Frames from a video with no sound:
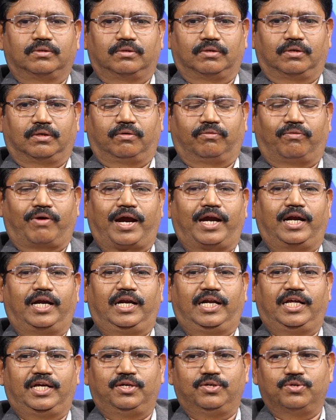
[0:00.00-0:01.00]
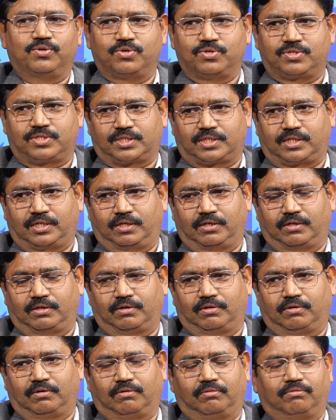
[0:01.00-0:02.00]
widely used
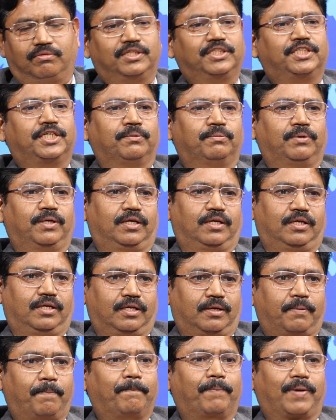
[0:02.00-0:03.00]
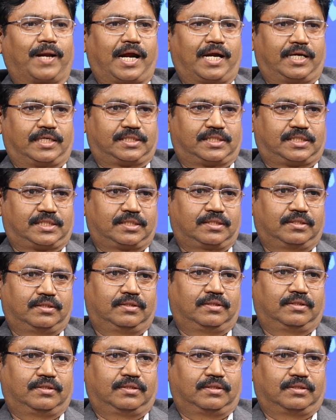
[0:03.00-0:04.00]
vegetable plants.
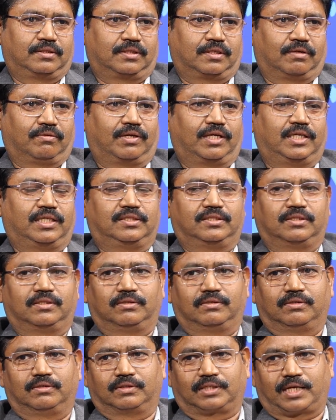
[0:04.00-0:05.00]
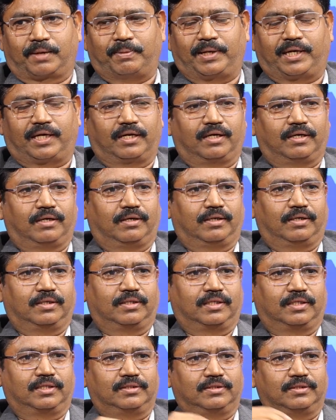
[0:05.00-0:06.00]
So one is tomato,
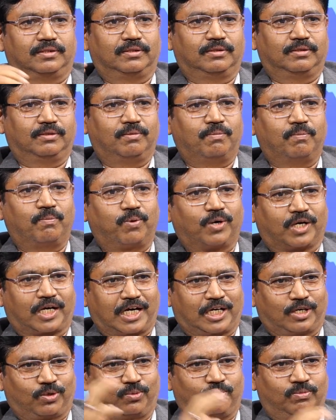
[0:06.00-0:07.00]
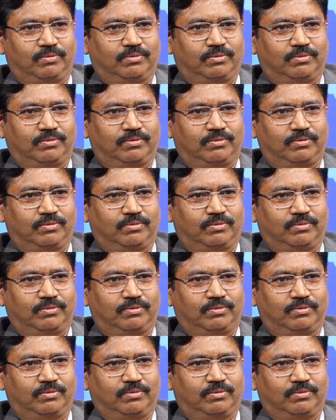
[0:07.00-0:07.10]
another is potato.